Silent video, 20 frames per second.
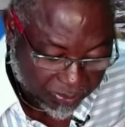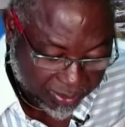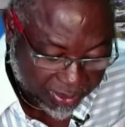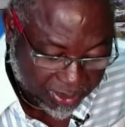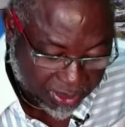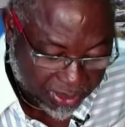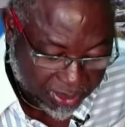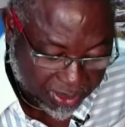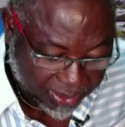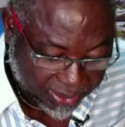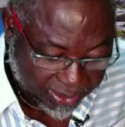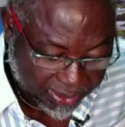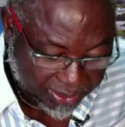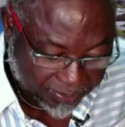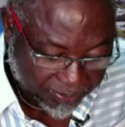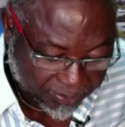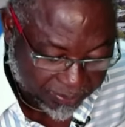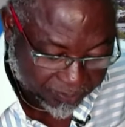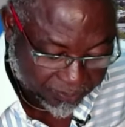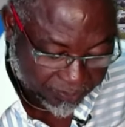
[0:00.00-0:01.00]

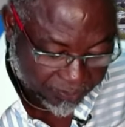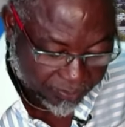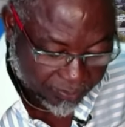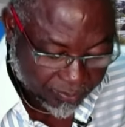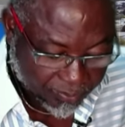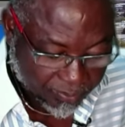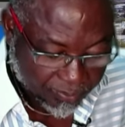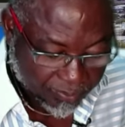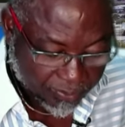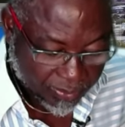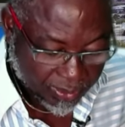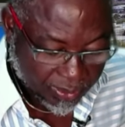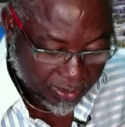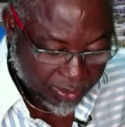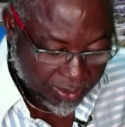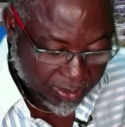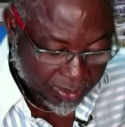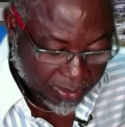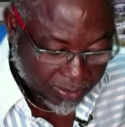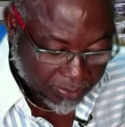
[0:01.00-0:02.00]
richly.
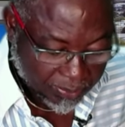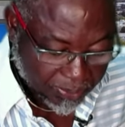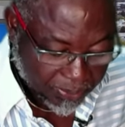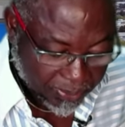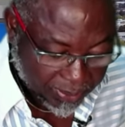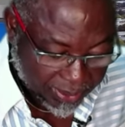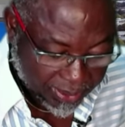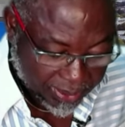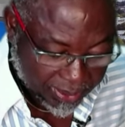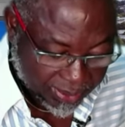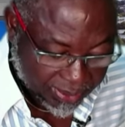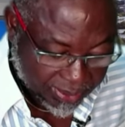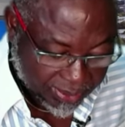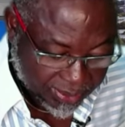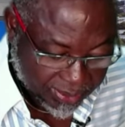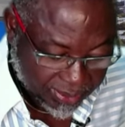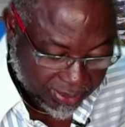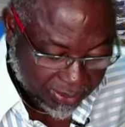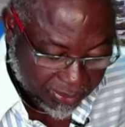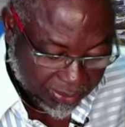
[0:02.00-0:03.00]

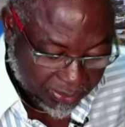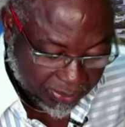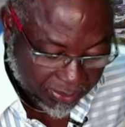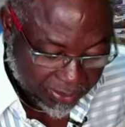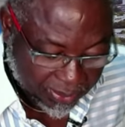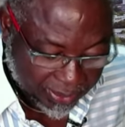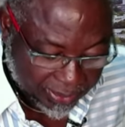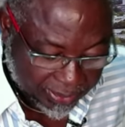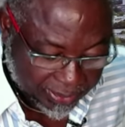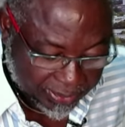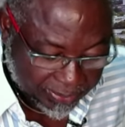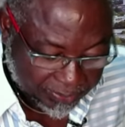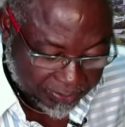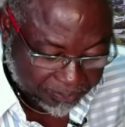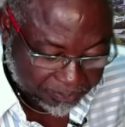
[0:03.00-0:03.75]
Praise the Lord.